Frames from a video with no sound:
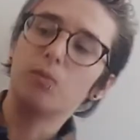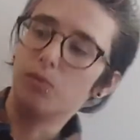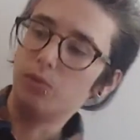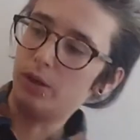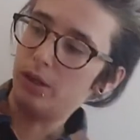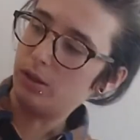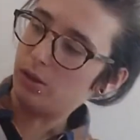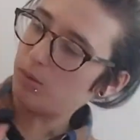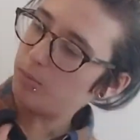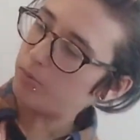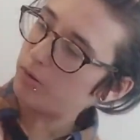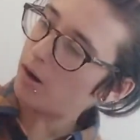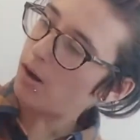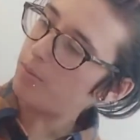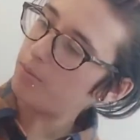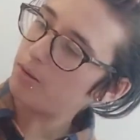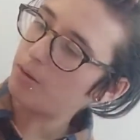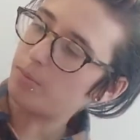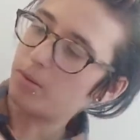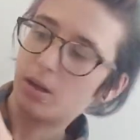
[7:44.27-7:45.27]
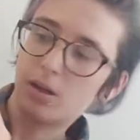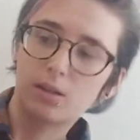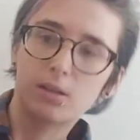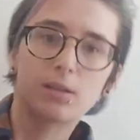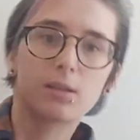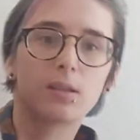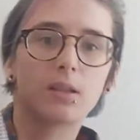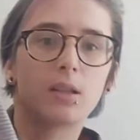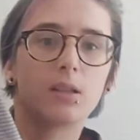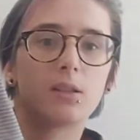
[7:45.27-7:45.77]
real problem,
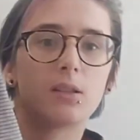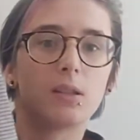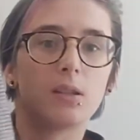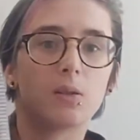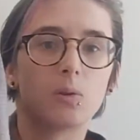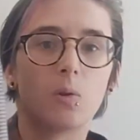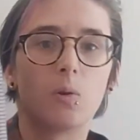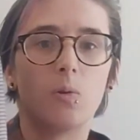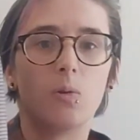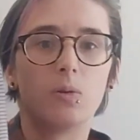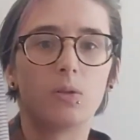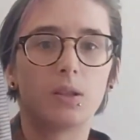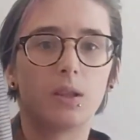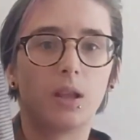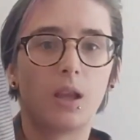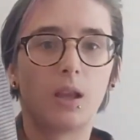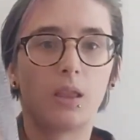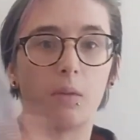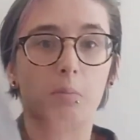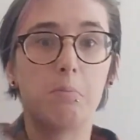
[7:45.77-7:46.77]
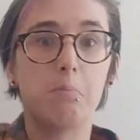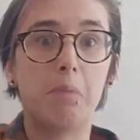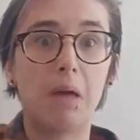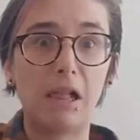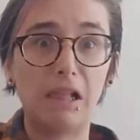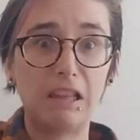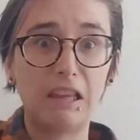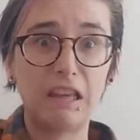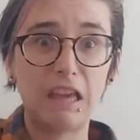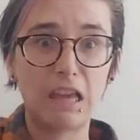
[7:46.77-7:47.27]
honestly, is these holes in like the
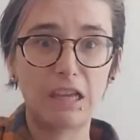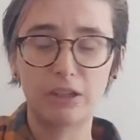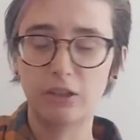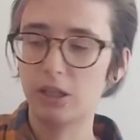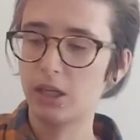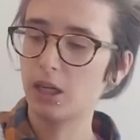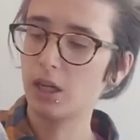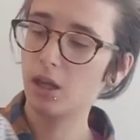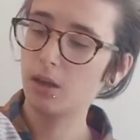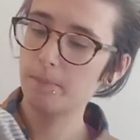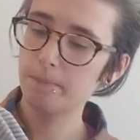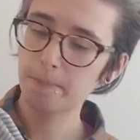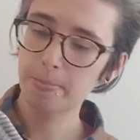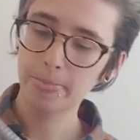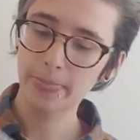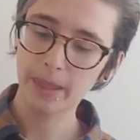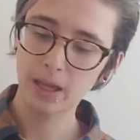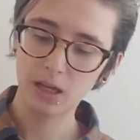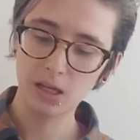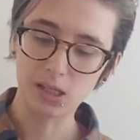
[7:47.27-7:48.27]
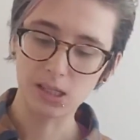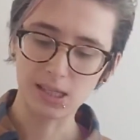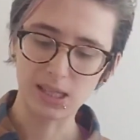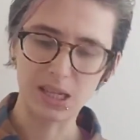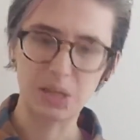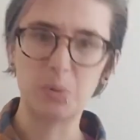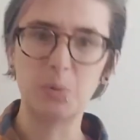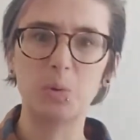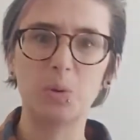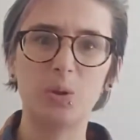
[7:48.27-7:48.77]
belly area, because
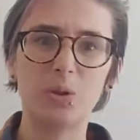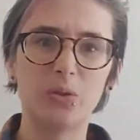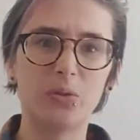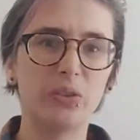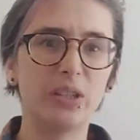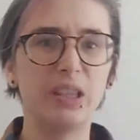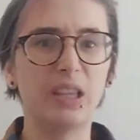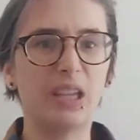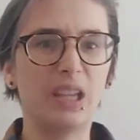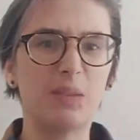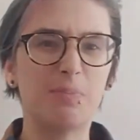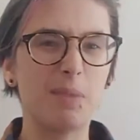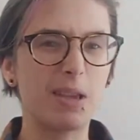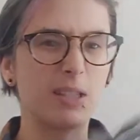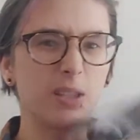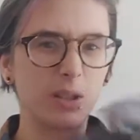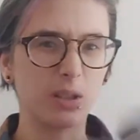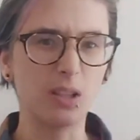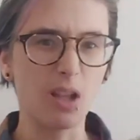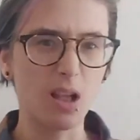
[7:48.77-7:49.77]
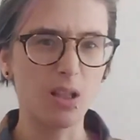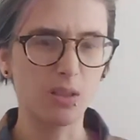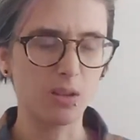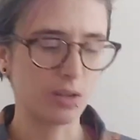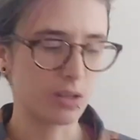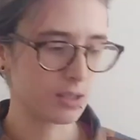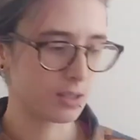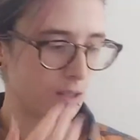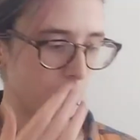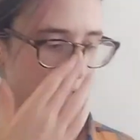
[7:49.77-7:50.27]
it makes it not
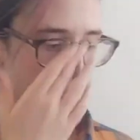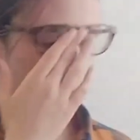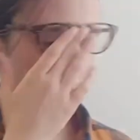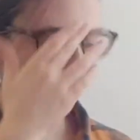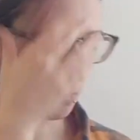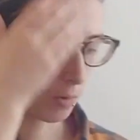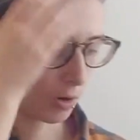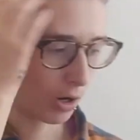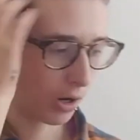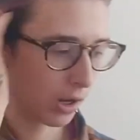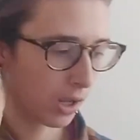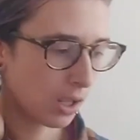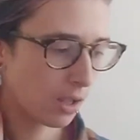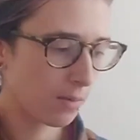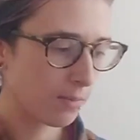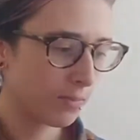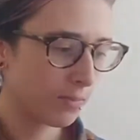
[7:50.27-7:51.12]
look as nice when I'm wearing it.